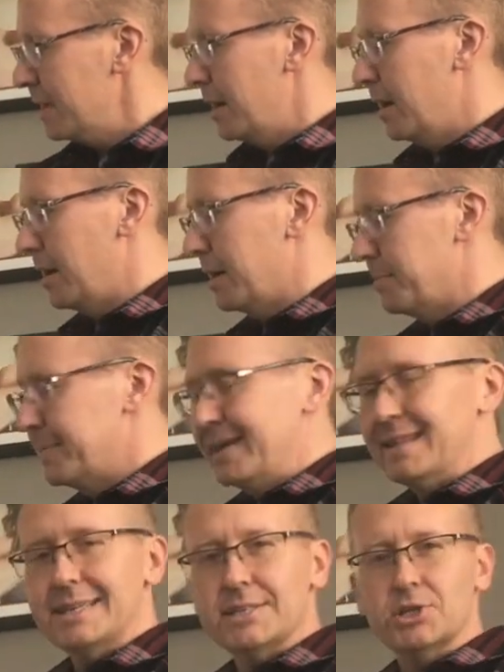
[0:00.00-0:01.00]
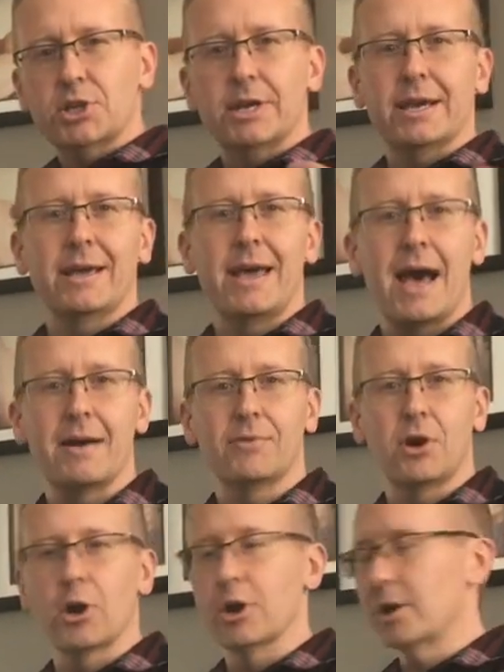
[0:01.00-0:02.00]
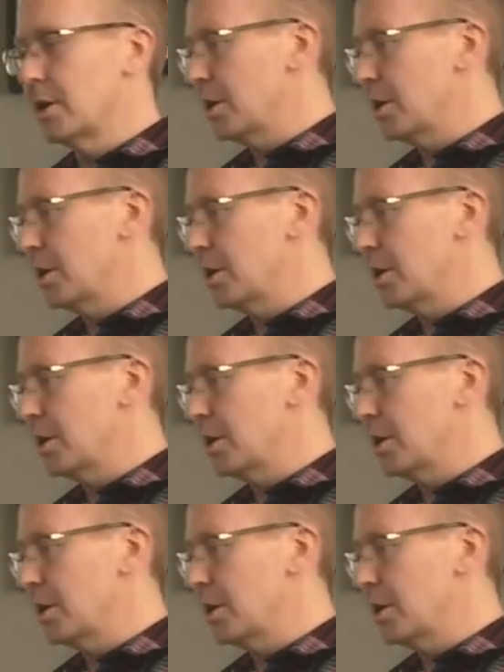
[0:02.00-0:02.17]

Um, this is going to have our